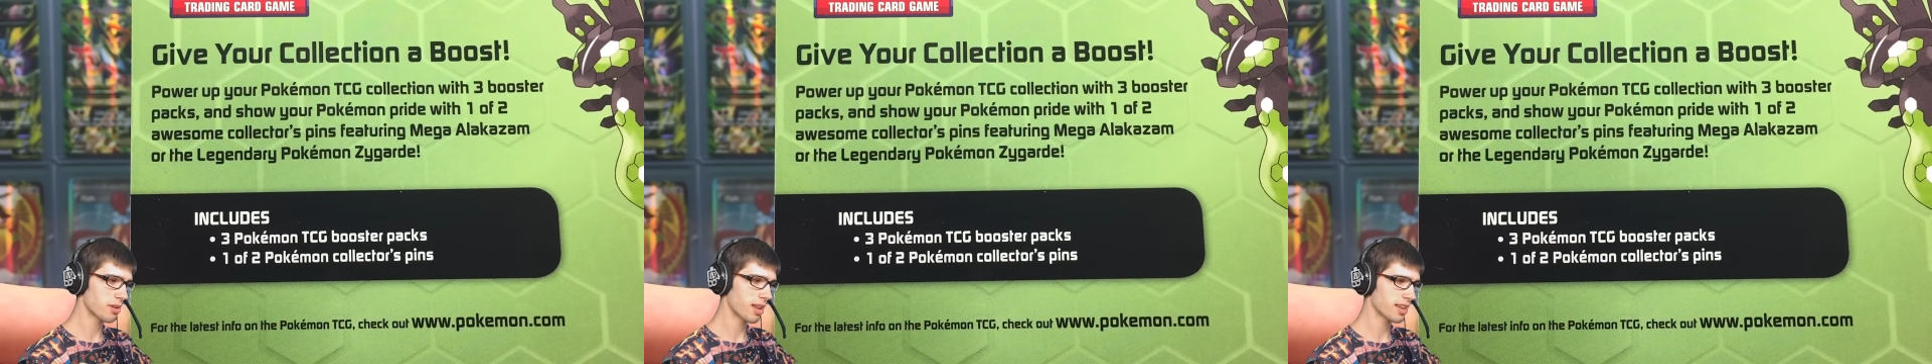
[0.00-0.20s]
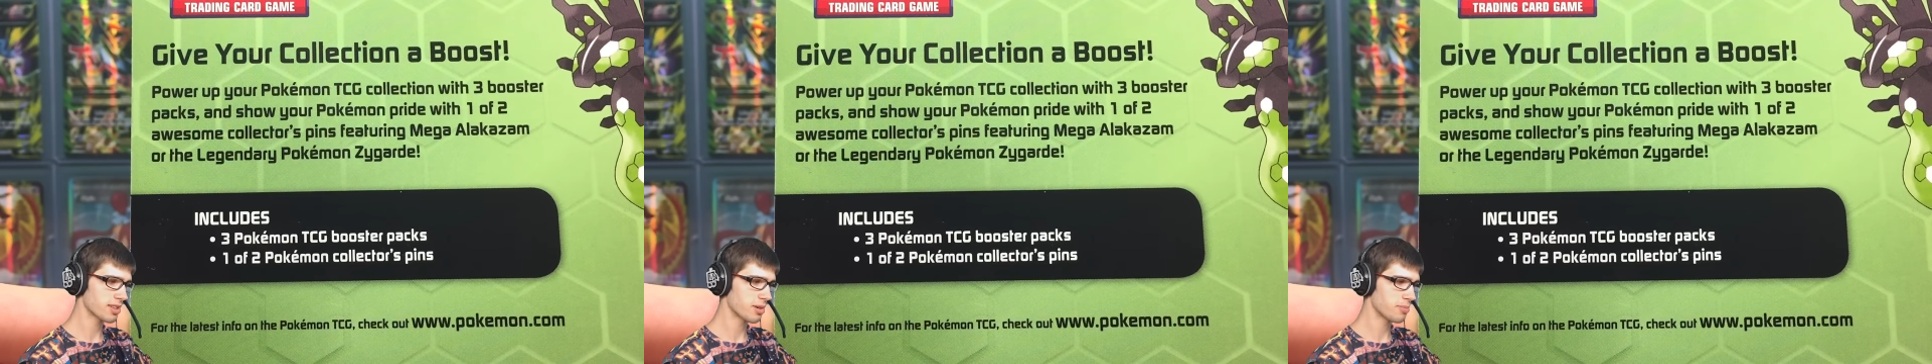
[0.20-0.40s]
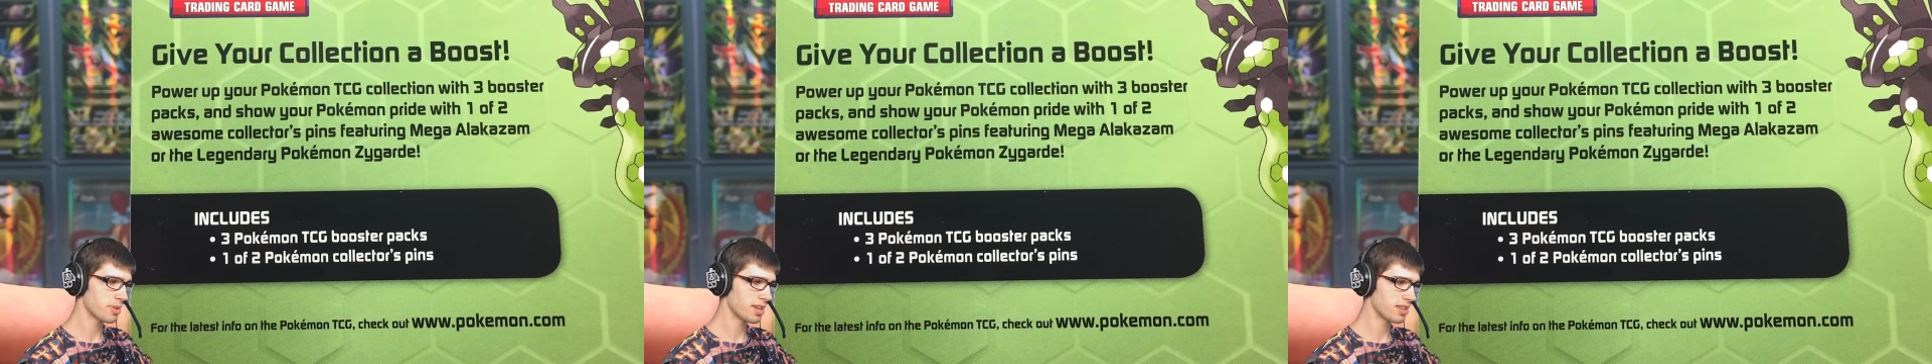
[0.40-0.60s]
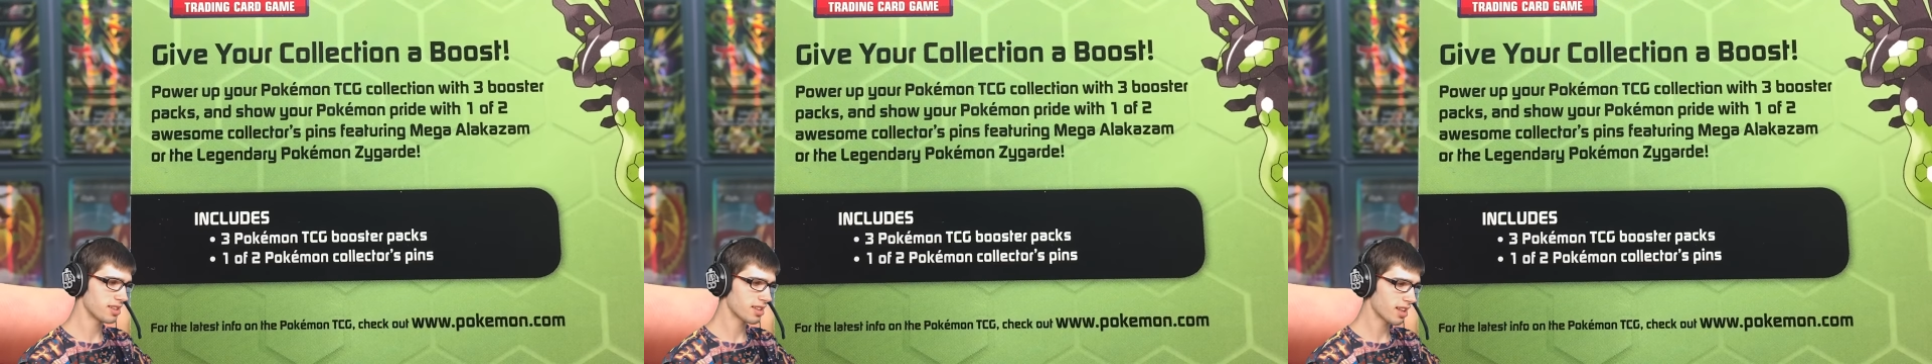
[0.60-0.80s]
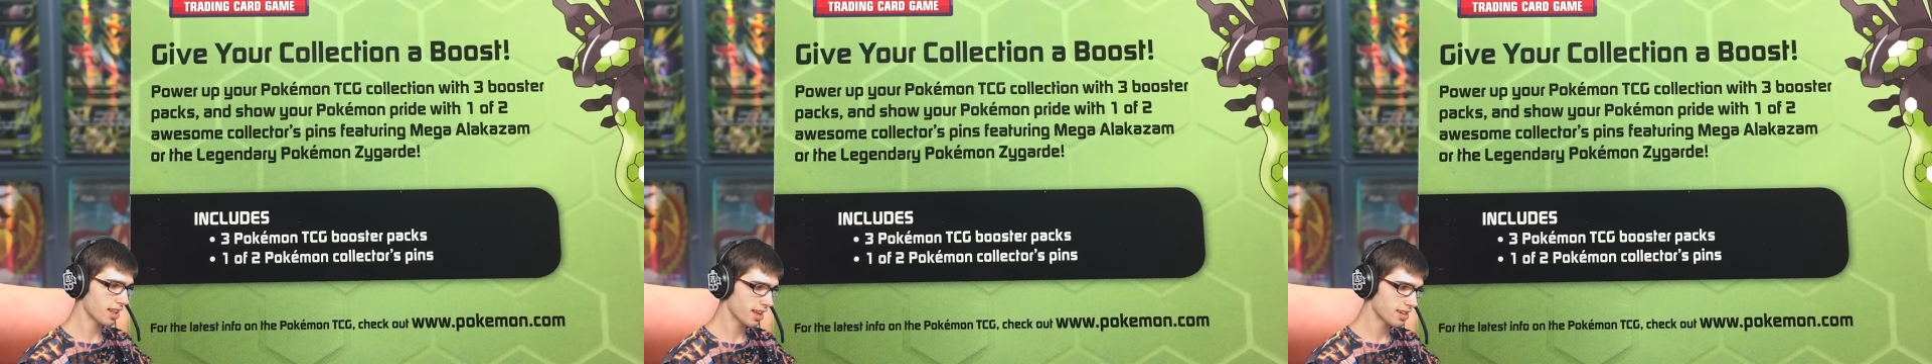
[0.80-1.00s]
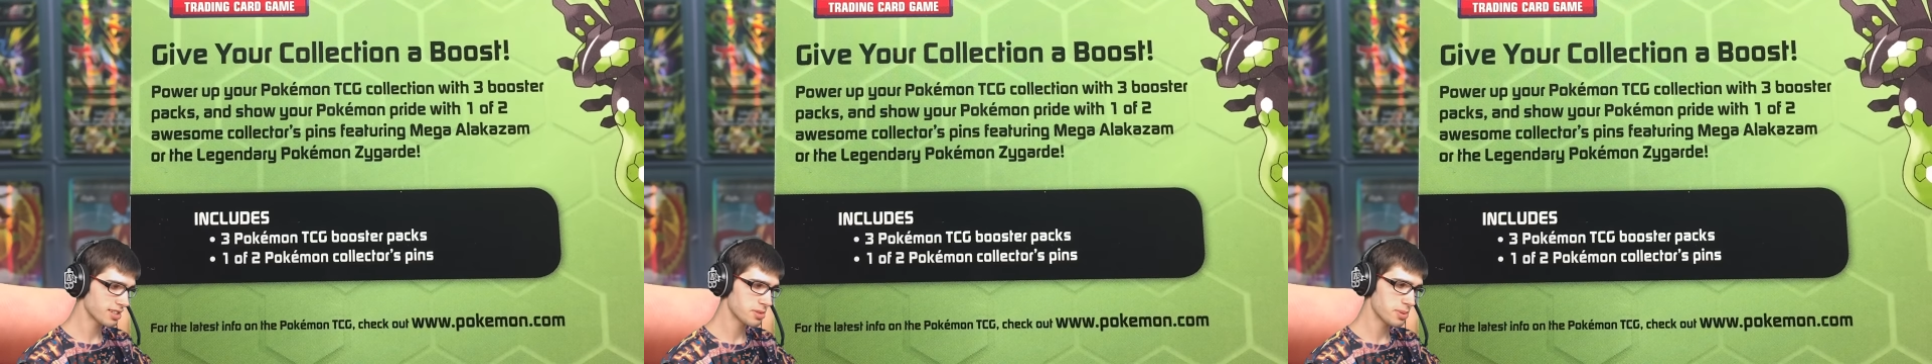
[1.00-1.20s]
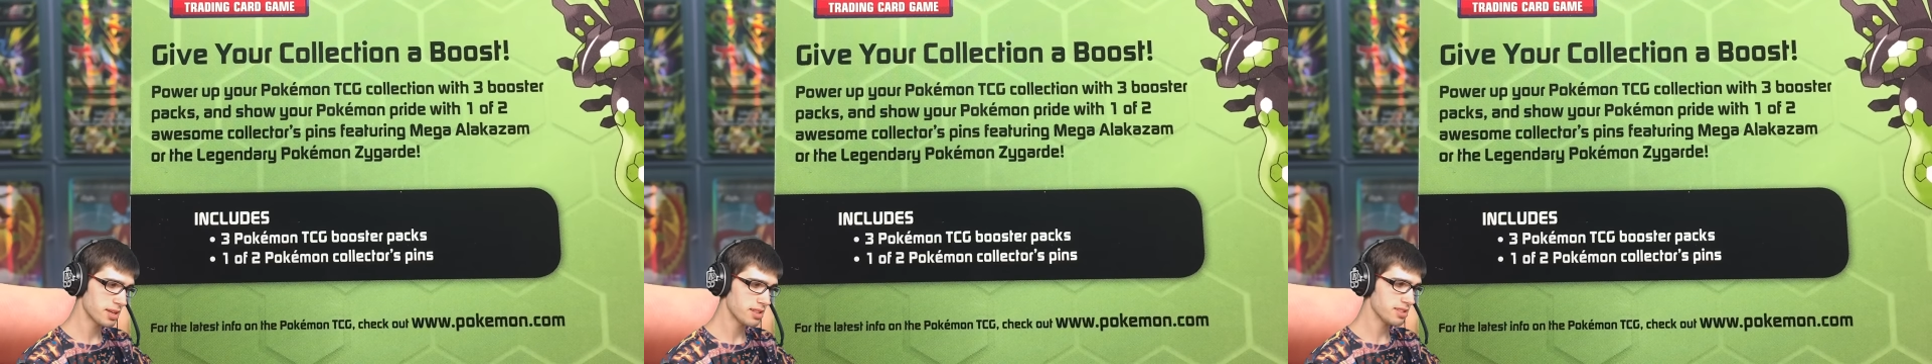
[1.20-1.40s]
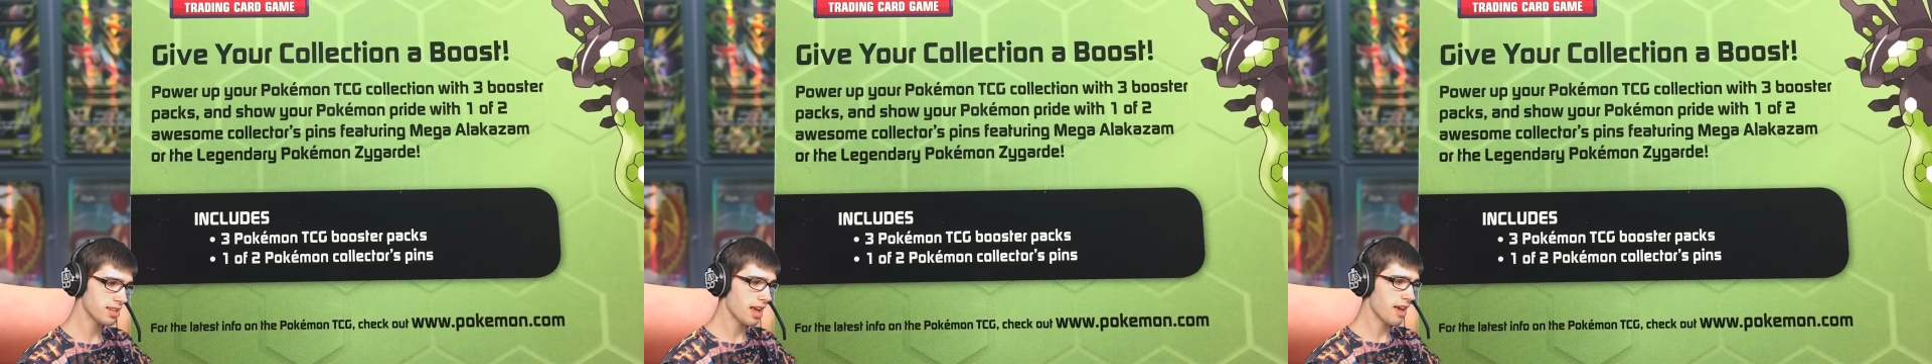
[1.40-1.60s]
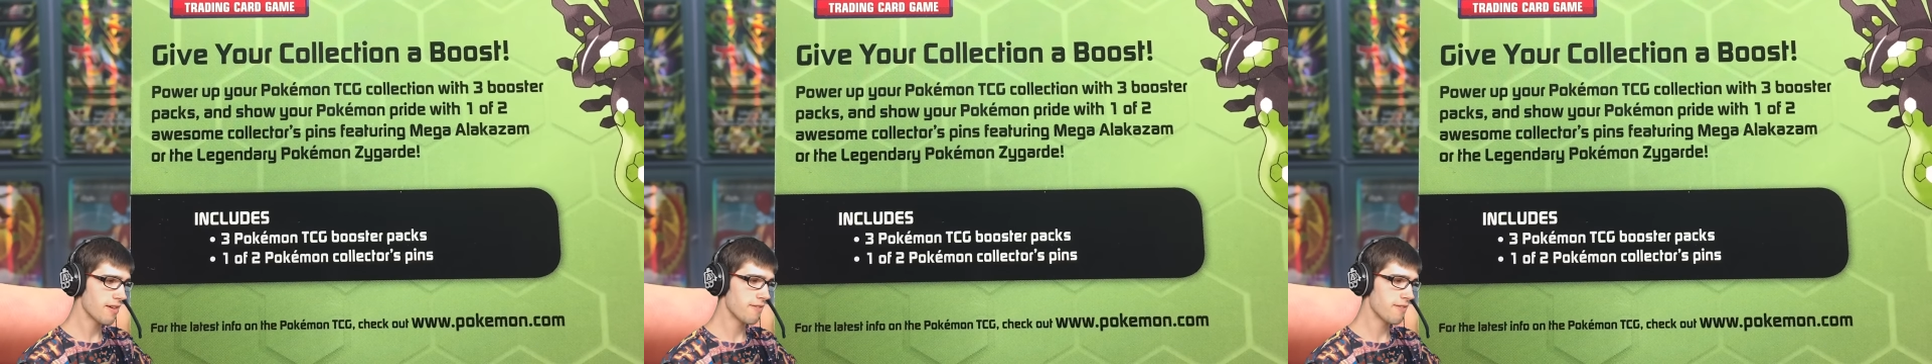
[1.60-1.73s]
collector's pins